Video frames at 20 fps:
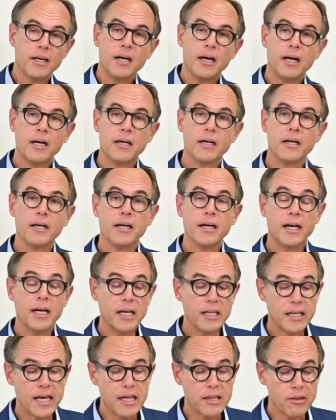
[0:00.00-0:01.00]

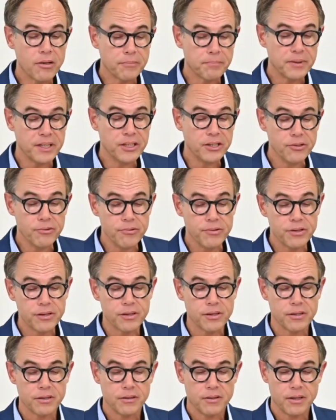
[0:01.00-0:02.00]
it has not been
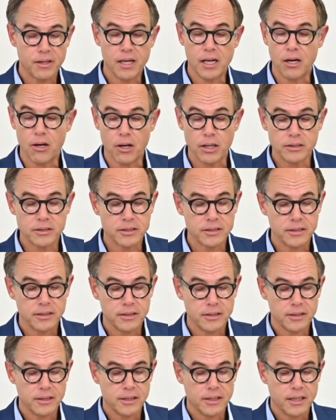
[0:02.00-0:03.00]
used a lot
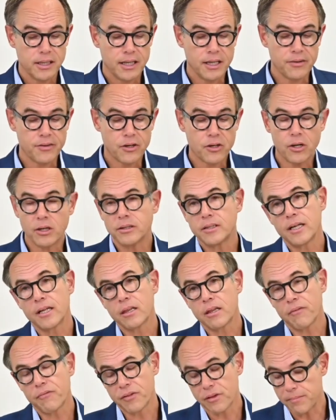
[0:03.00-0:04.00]
in the
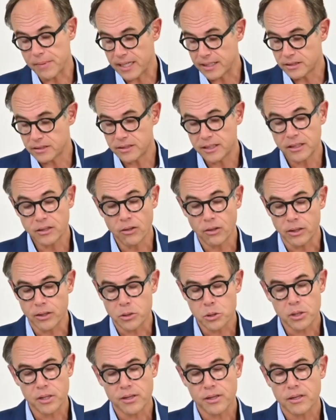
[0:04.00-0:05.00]
context of smart
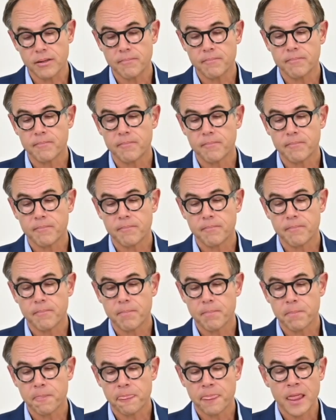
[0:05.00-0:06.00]
technologies.
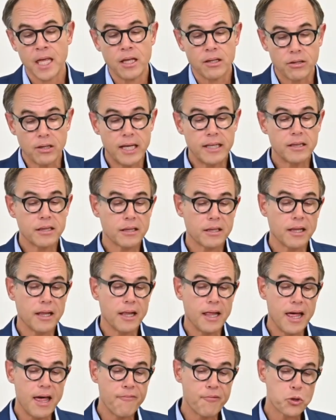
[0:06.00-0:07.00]
So let's
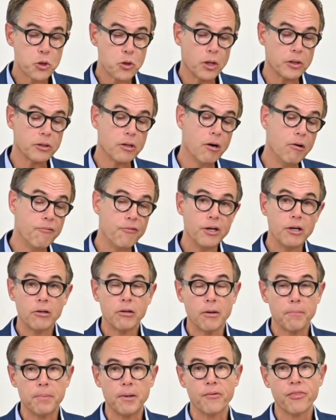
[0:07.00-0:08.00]
have a short overlook
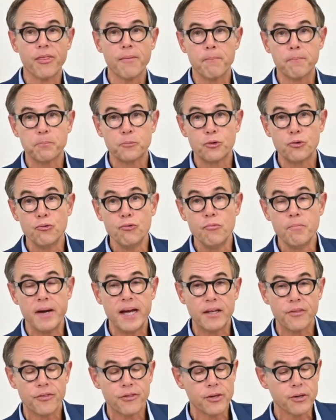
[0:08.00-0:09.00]
about the 2
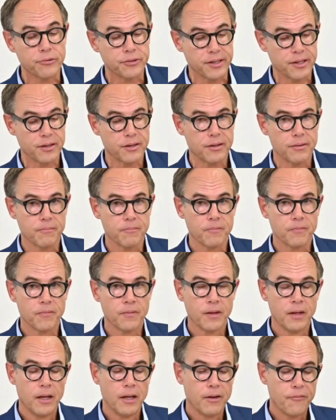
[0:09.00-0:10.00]
main theories.
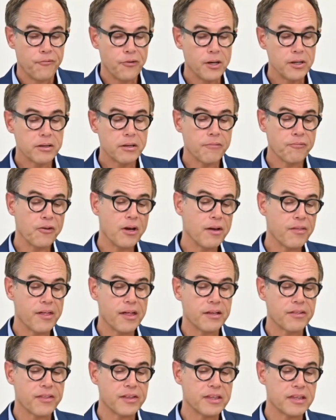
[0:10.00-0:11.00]
First of all,
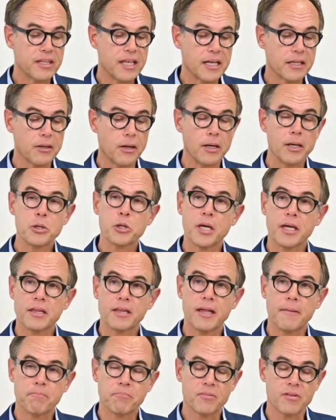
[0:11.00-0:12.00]
there's the technology
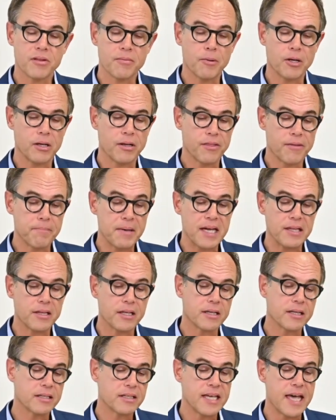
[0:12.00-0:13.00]
acceptance model, the
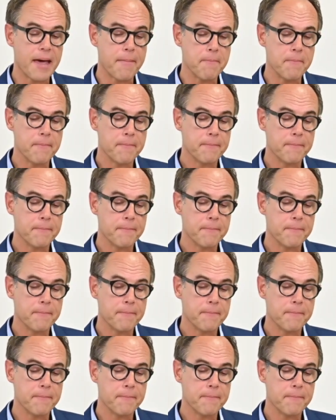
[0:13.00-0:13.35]
basic TAM,